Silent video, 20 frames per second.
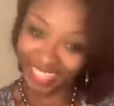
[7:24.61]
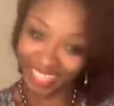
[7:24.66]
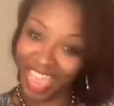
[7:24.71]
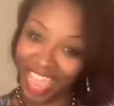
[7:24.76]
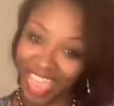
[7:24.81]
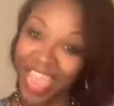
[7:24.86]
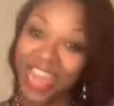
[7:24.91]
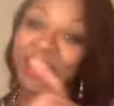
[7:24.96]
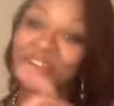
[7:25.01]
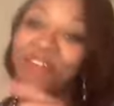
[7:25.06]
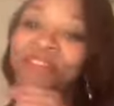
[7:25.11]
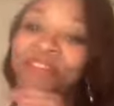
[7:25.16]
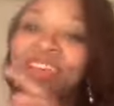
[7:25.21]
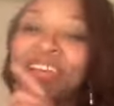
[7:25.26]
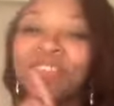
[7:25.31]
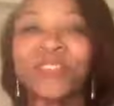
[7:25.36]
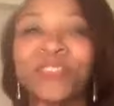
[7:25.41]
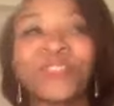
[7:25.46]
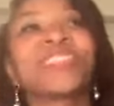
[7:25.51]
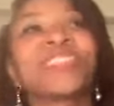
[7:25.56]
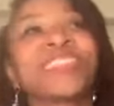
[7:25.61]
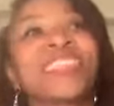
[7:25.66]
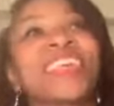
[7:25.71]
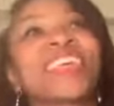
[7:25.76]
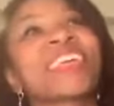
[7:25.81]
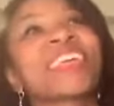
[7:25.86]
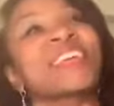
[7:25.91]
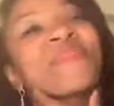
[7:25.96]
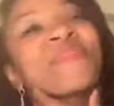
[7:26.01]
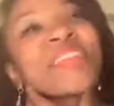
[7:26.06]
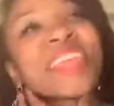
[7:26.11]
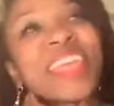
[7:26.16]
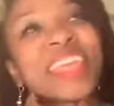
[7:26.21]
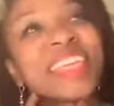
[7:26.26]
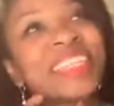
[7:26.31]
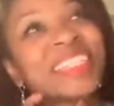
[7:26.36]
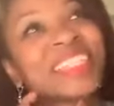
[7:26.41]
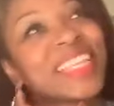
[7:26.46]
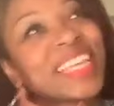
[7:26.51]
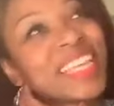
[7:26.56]
Yeah. I love that yeah. you say
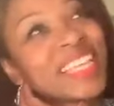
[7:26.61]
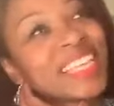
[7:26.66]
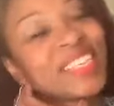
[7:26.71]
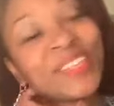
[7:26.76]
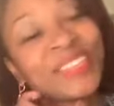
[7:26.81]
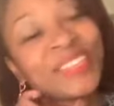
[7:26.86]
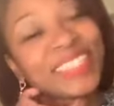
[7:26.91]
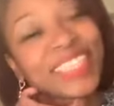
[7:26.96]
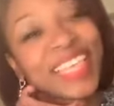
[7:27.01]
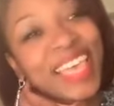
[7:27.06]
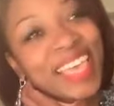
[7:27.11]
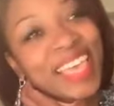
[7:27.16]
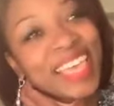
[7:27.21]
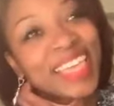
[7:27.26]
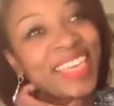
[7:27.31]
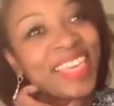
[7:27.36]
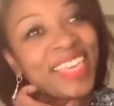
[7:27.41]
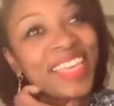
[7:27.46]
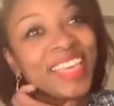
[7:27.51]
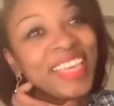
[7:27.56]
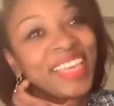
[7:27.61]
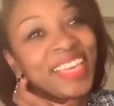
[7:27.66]
creation. You say